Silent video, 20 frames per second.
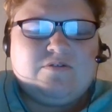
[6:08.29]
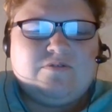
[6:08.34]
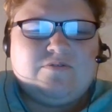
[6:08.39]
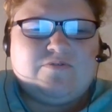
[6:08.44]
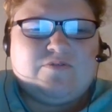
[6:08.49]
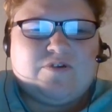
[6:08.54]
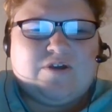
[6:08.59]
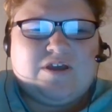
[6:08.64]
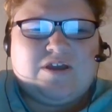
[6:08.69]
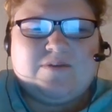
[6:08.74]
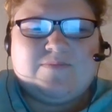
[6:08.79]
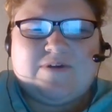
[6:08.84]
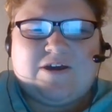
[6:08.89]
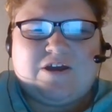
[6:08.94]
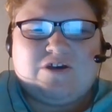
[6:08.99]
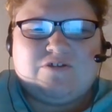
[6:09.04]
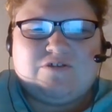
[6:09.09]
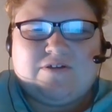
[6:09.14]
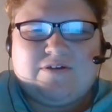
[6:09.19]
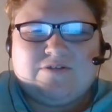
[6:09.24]
for
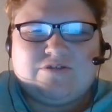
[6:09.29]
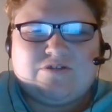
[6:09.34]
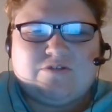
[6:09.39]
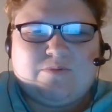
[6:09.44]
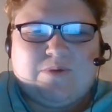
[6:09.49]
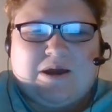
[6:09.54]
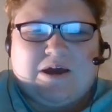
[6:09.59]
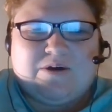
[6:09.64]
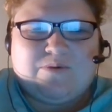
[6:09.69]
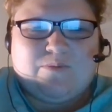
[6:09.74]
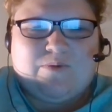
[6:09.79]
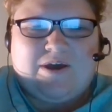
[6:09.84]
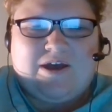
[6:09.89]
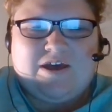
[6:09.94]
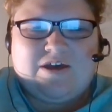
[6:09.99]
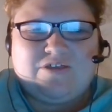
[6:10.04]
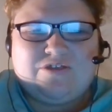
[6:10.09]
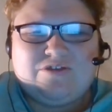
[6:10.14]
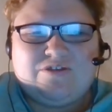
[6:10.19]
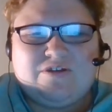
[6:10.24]
anybody who loves the Wild
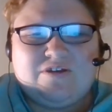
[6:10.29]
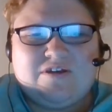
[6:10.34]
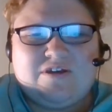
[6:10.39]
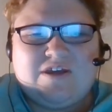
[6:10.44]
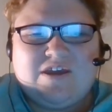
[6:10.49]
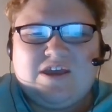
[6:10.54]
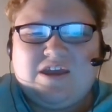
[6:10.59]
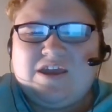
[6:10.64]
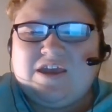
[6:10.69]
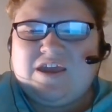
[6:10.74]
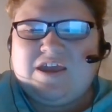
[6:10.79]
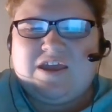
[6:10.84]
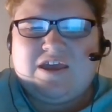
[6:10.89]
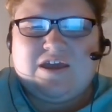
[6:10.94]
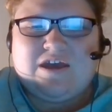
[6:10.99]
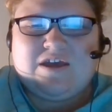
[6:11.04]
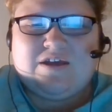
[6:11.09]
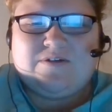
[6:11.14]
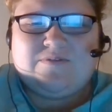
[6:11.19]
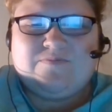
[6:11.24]
West,
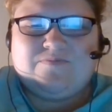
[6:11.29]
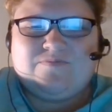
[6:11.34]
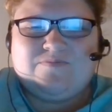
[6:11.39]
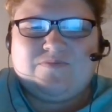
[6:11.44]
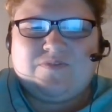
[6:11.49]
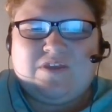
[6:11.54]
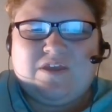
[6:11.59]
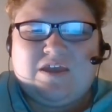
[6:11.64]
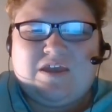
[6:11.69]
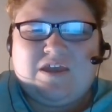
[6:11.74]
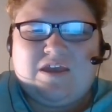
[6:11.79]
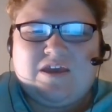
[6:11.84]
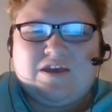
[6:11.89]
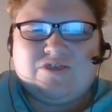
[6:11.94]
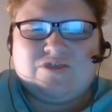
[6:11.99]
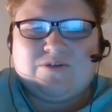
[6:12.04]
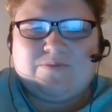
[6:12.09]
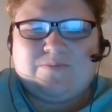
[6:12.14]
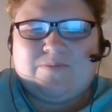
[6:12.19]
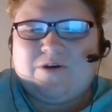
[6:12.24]
he he
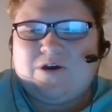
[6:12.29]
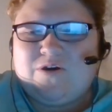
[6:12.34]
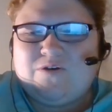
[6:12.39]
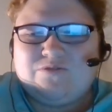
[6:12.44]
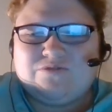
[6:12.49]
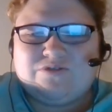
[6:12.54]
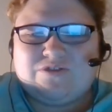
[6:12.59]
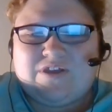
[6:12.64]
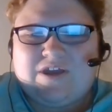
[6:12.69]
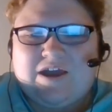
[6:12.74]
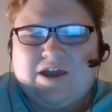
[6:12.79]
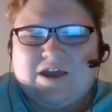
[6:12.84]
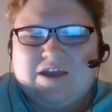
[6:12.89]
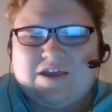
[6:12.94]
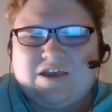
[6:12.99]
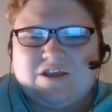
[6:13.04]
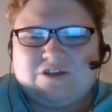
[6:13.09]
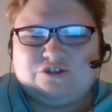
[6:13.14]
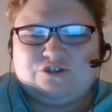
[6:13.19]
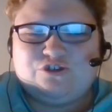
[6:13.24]
is a post
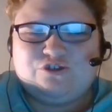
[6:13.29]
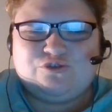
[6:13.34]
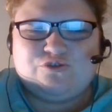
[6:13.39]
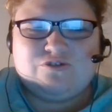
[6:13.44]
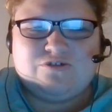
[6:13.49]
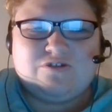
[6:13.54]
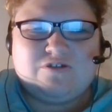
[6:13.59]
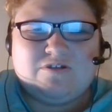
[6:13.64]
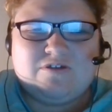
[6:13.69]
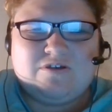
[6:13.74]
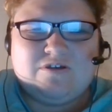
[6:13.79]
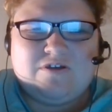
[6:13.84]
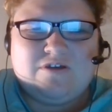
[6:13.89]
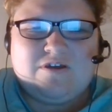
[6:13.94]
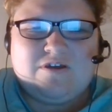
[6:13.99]
that is sure to.